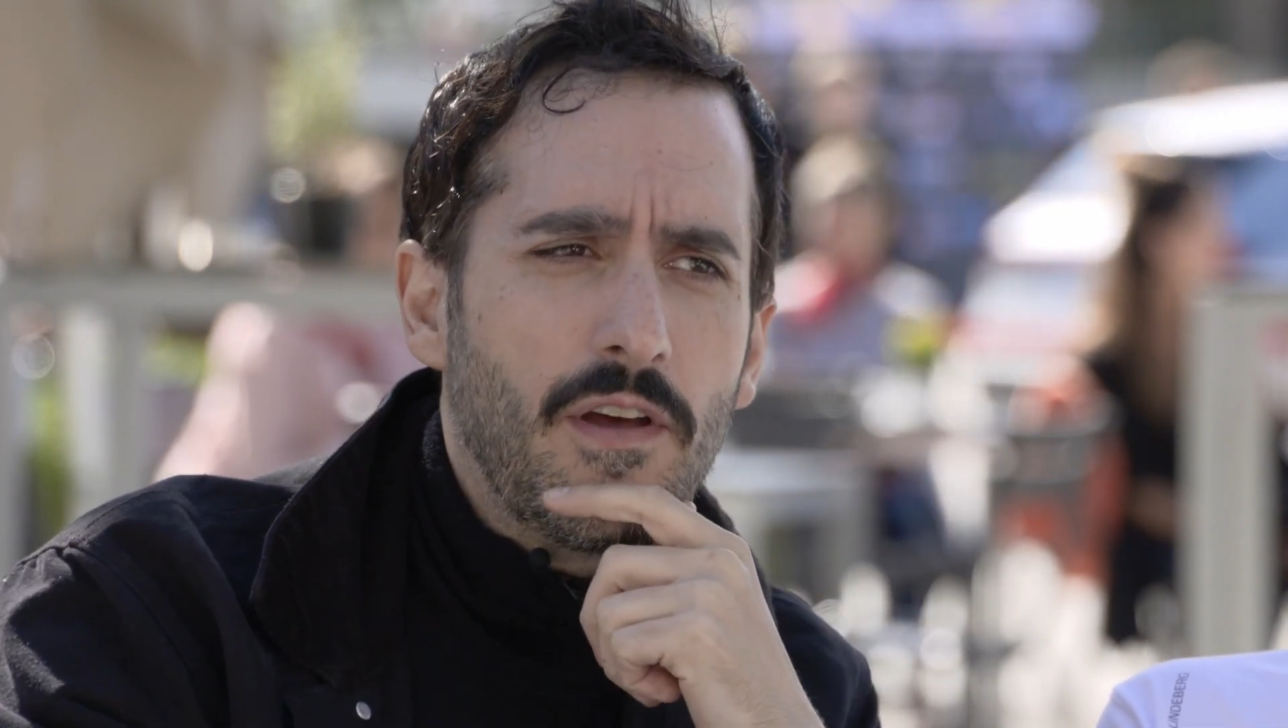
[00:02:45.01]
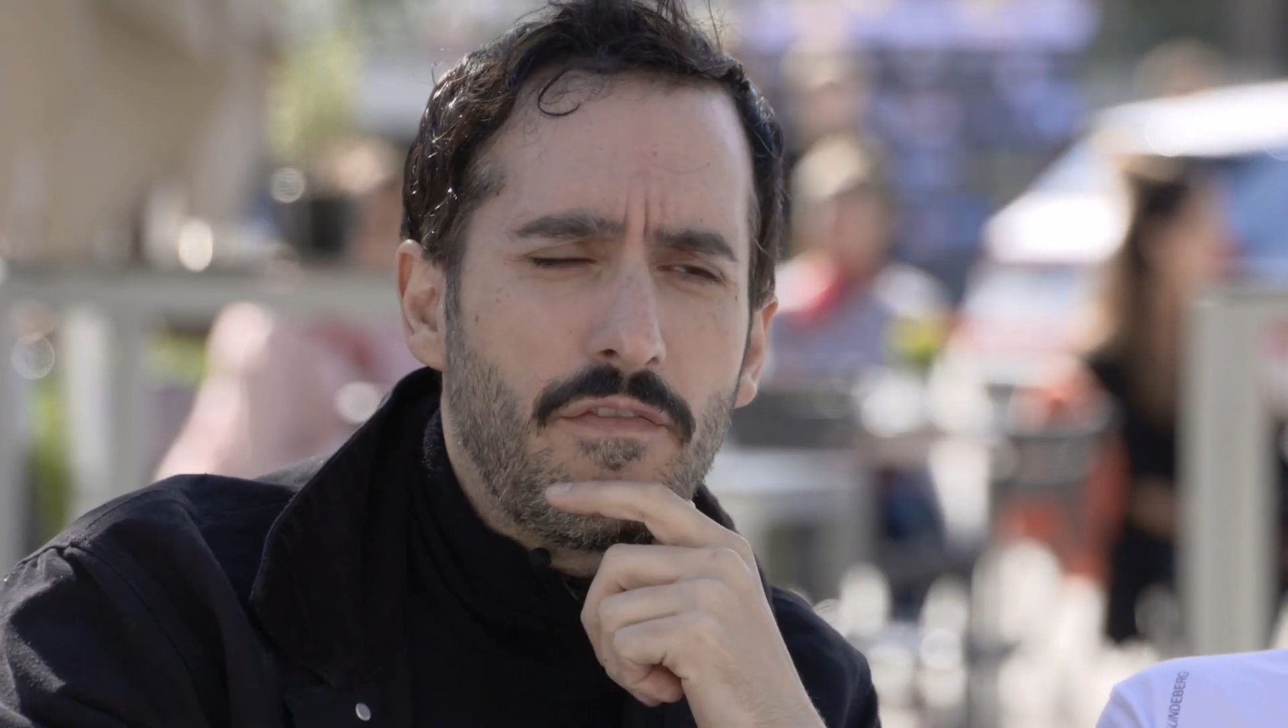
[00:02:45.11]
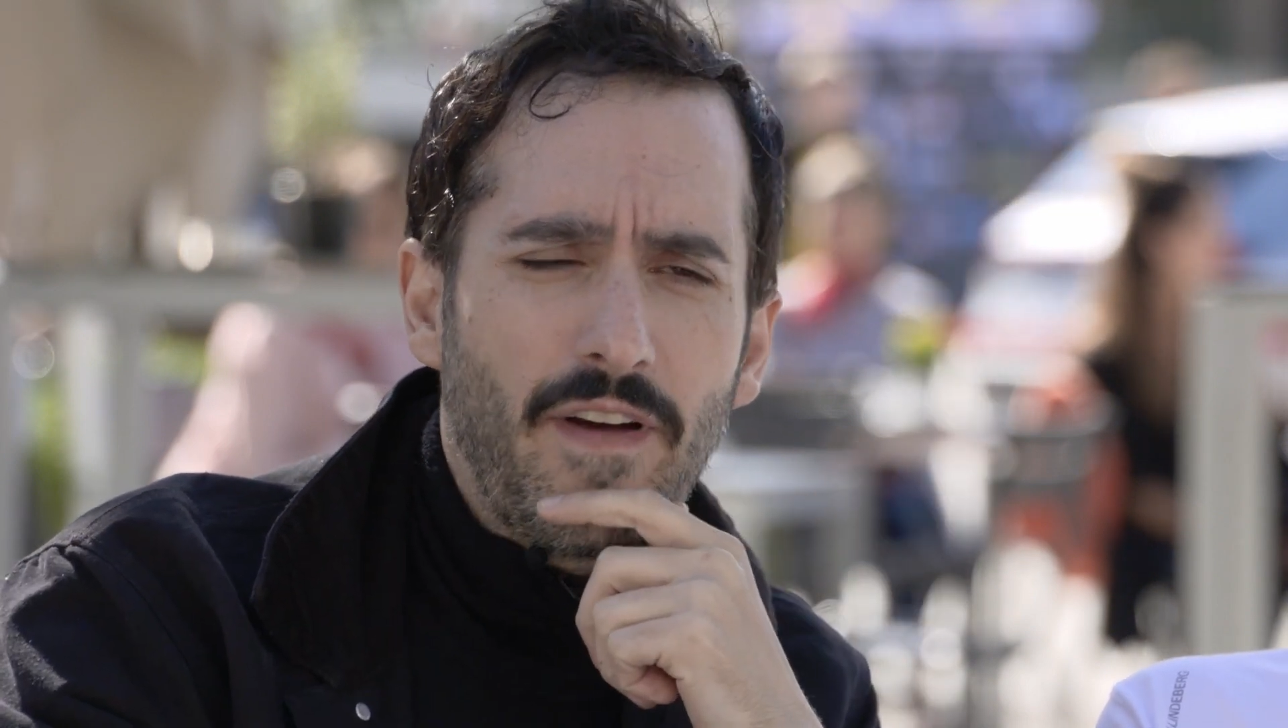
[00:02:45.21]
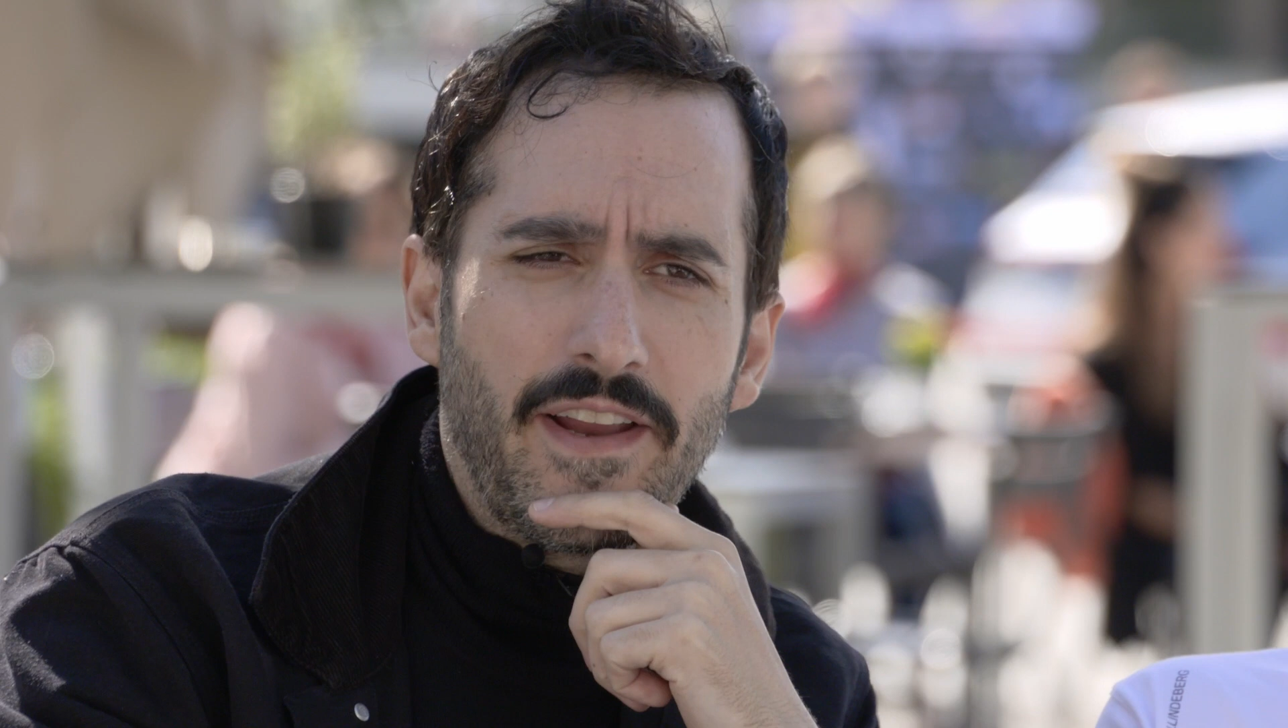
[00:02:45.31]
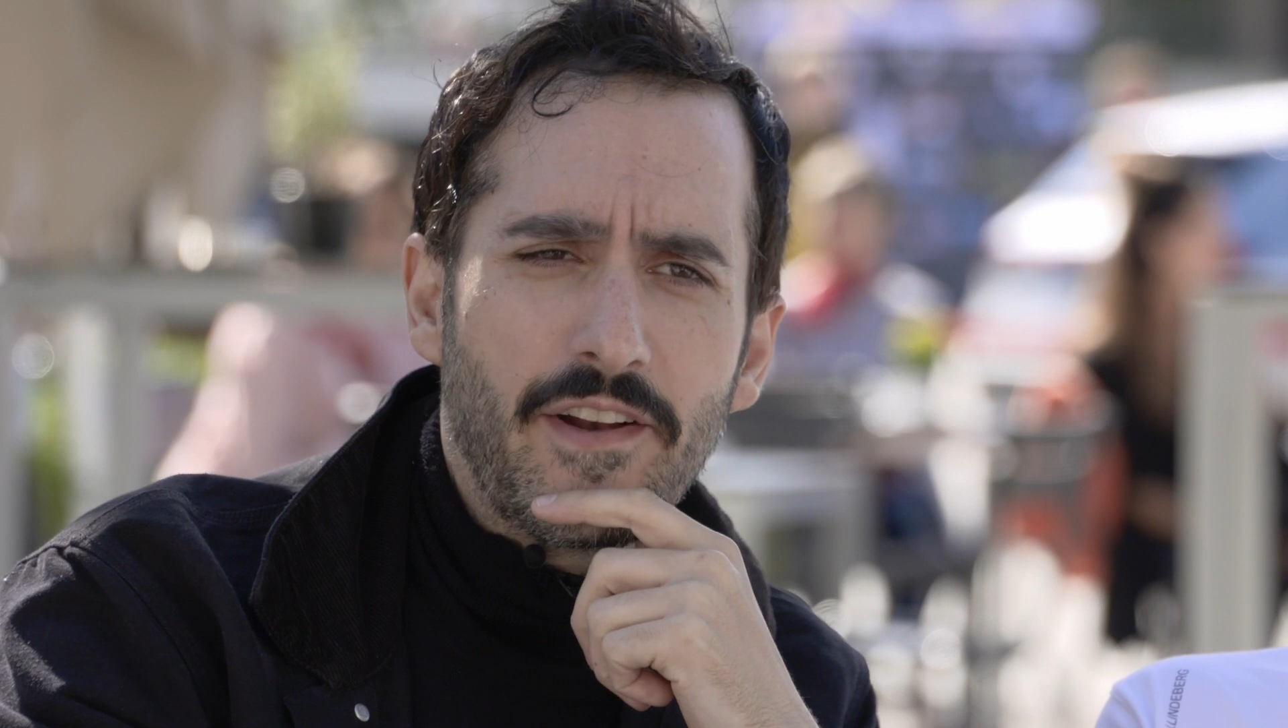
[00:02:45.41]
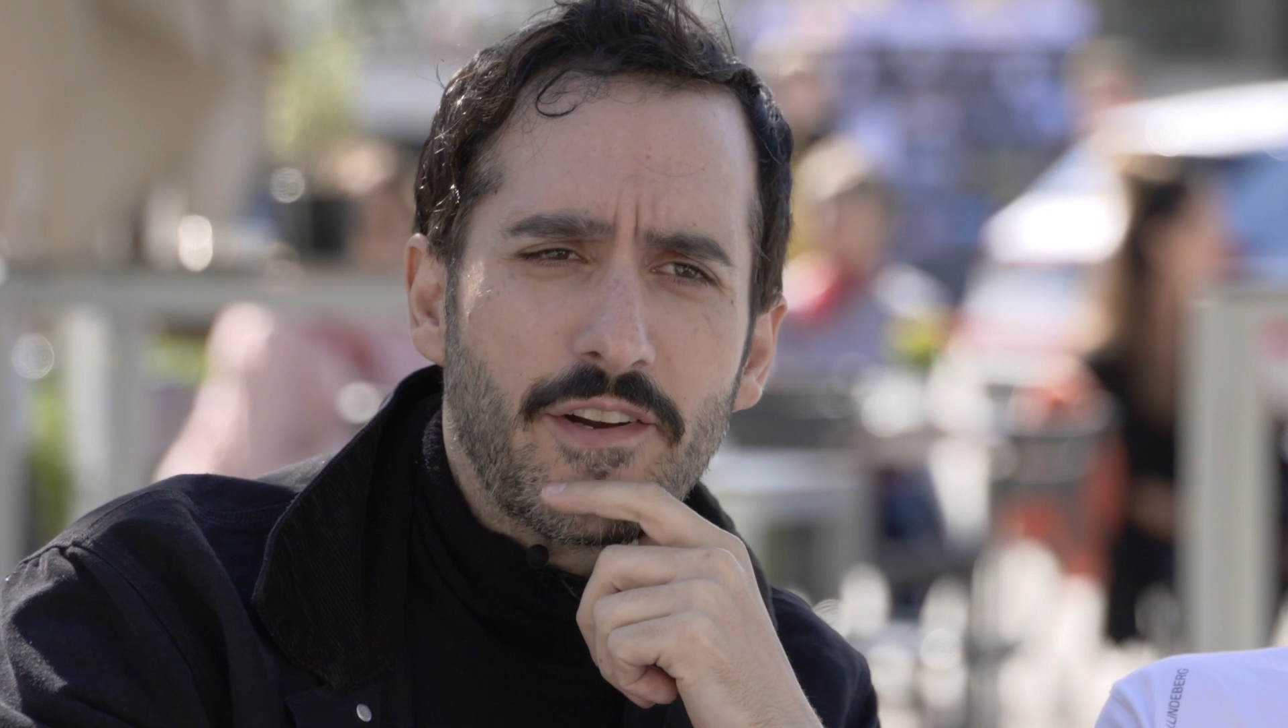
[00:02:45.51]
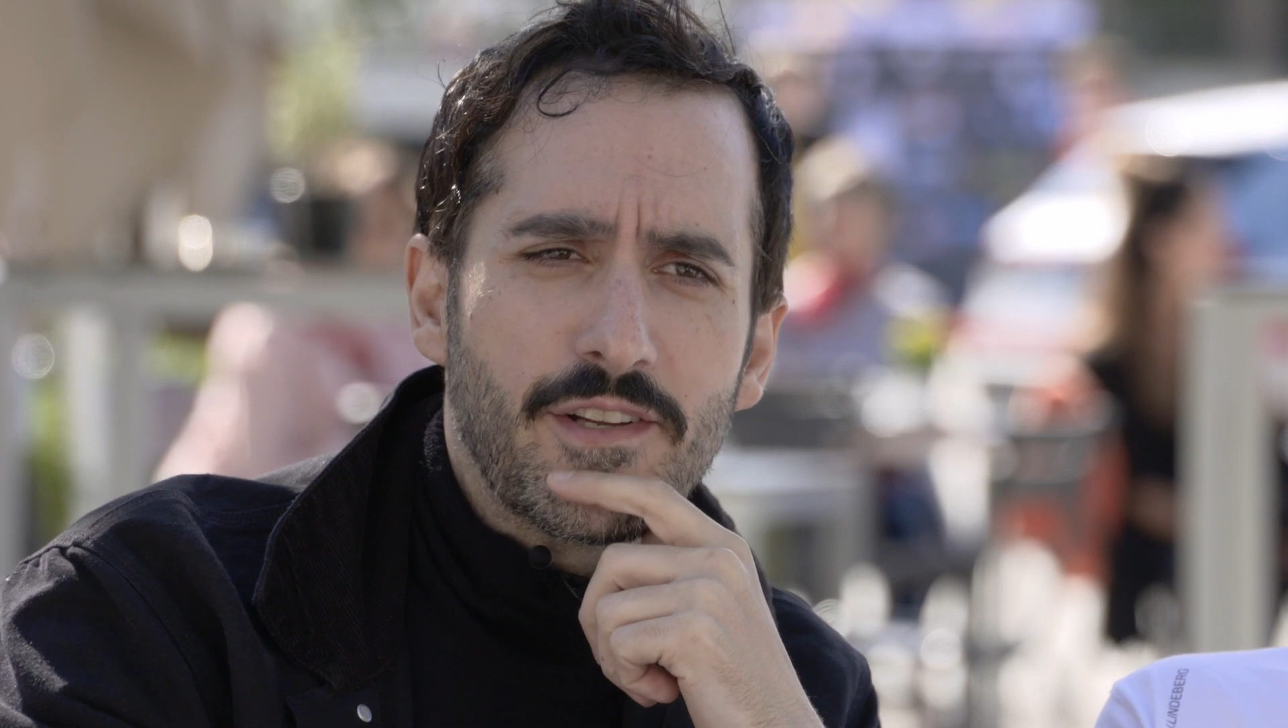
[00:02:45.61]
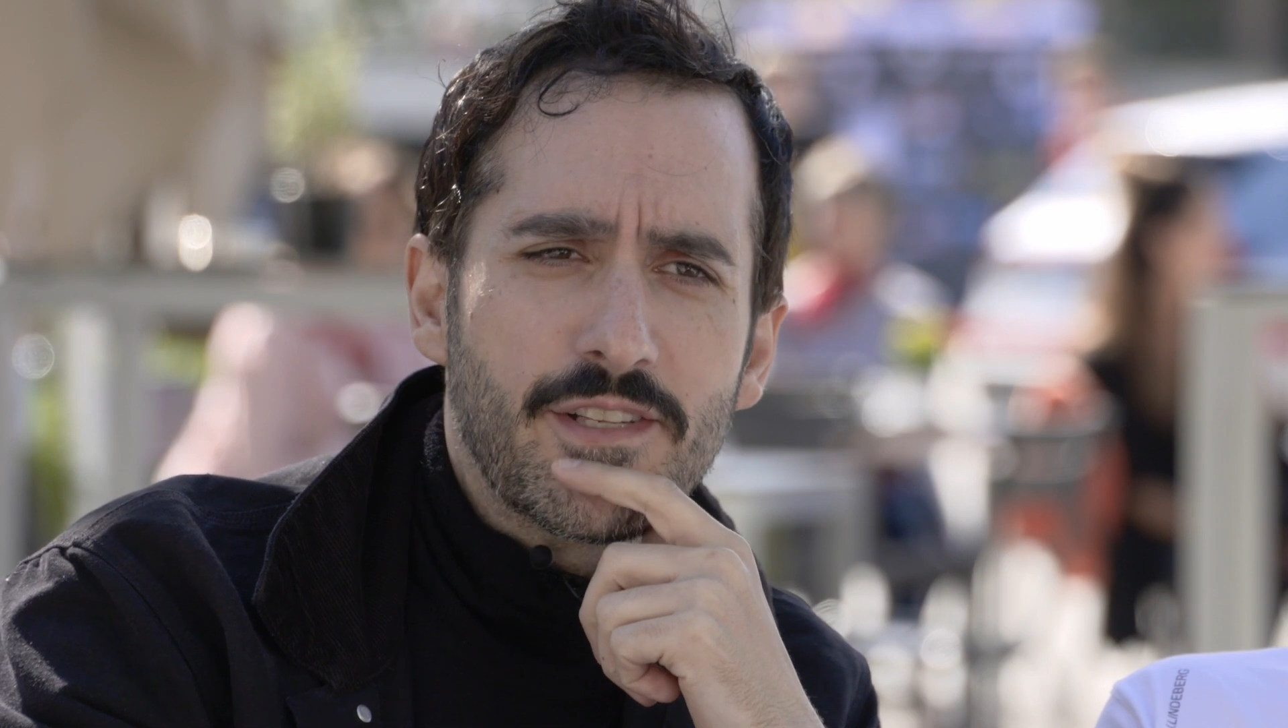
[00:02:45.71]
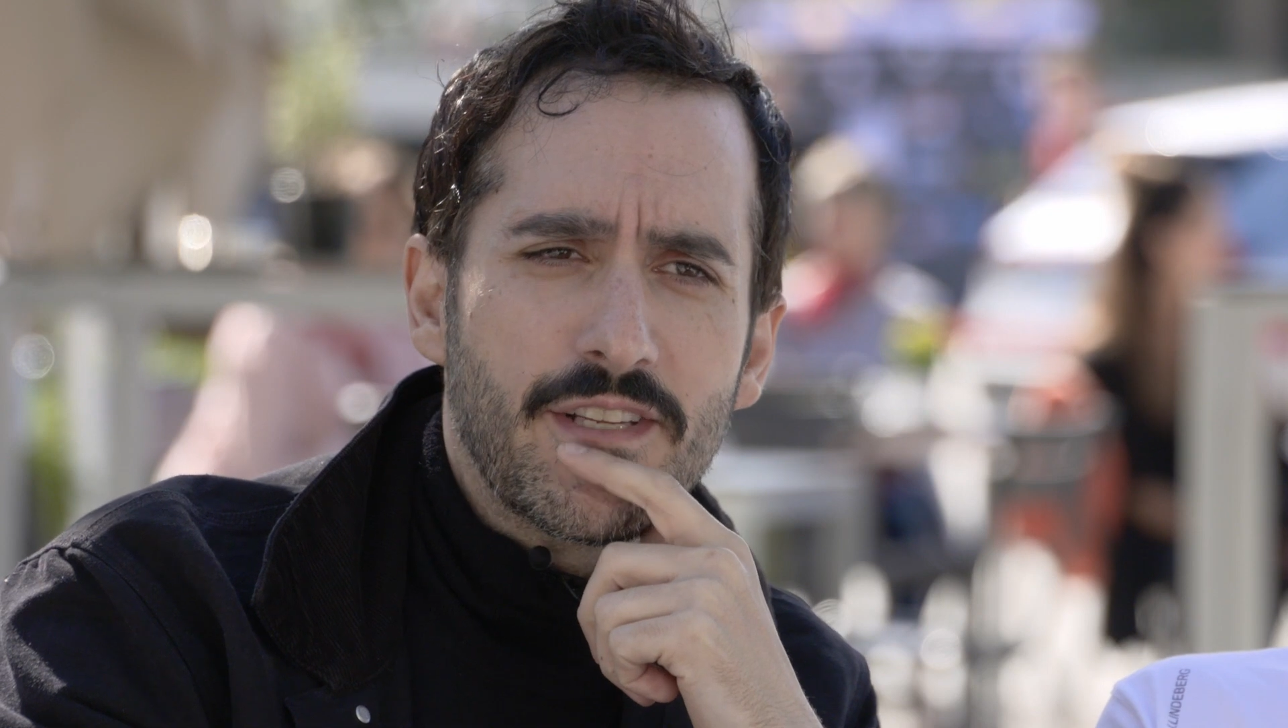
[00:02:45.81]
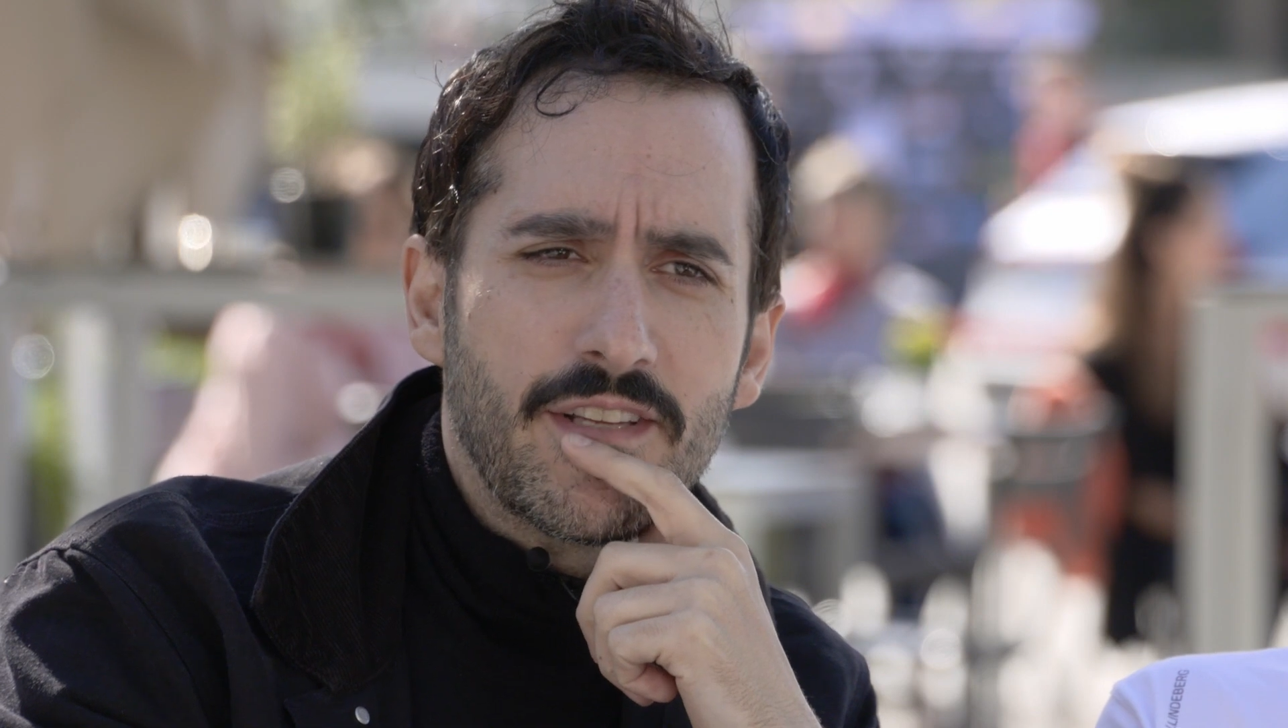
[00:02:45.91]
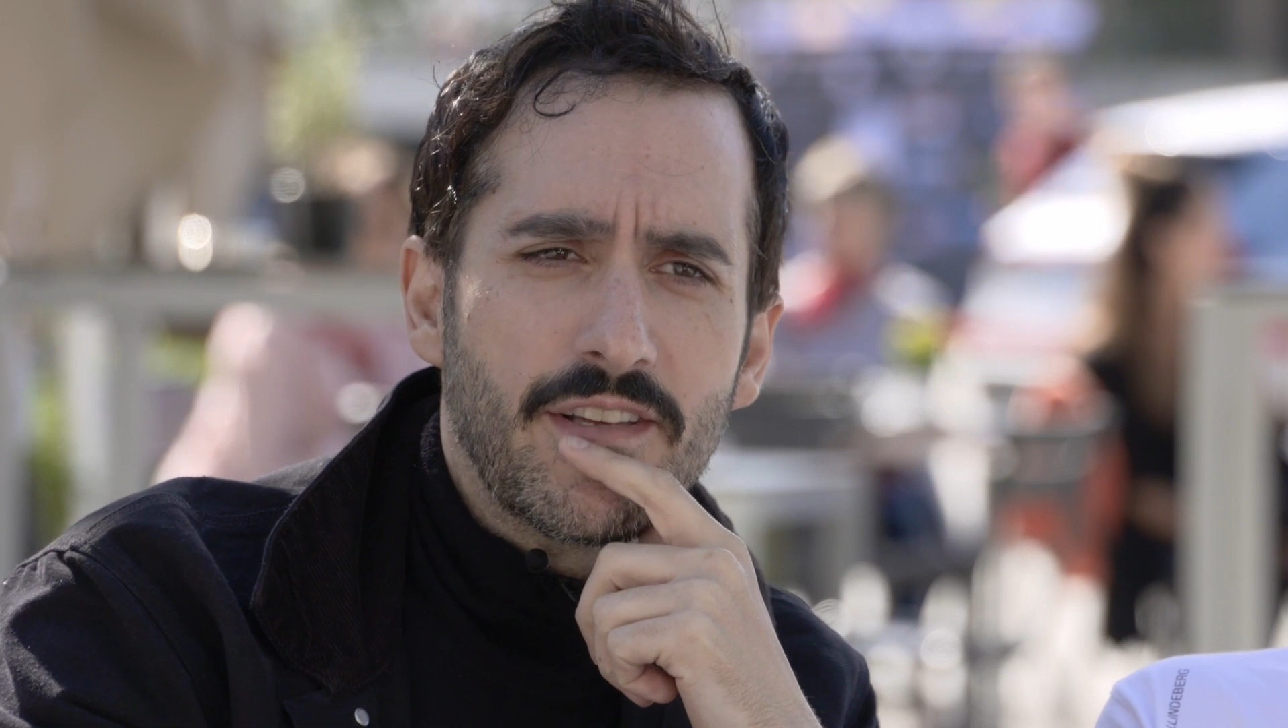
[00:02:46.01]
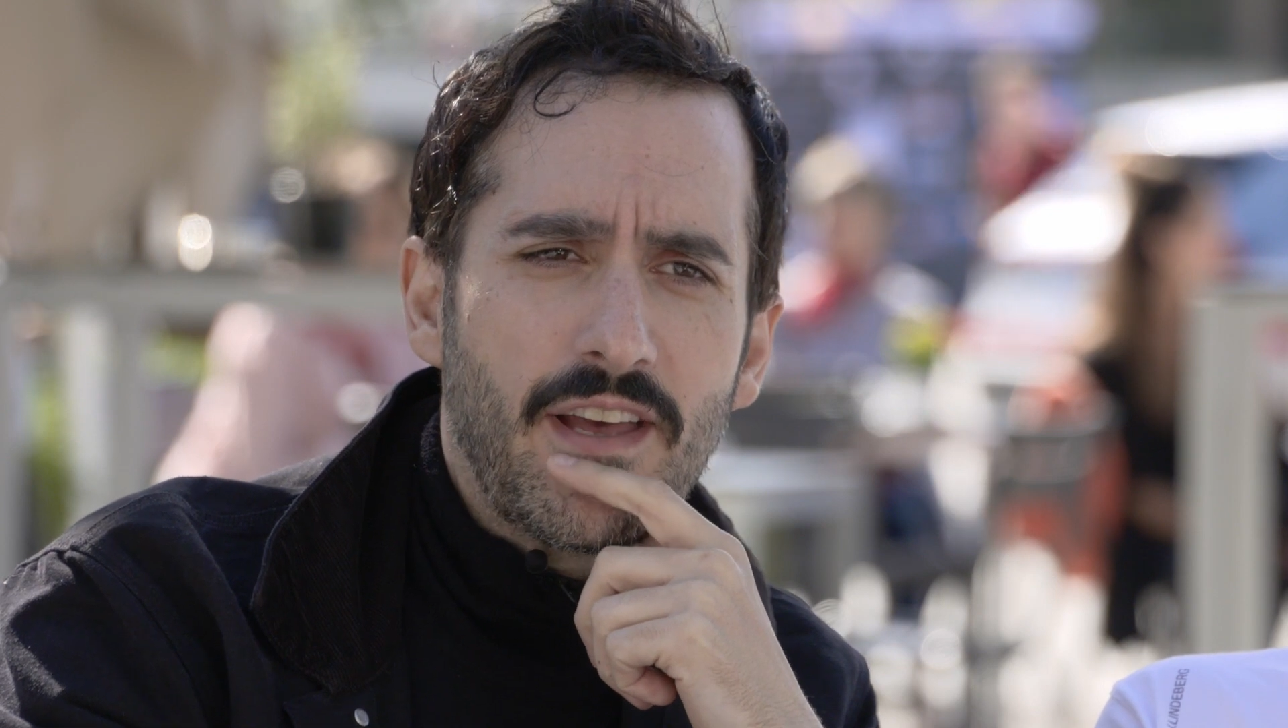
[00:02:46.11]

fighters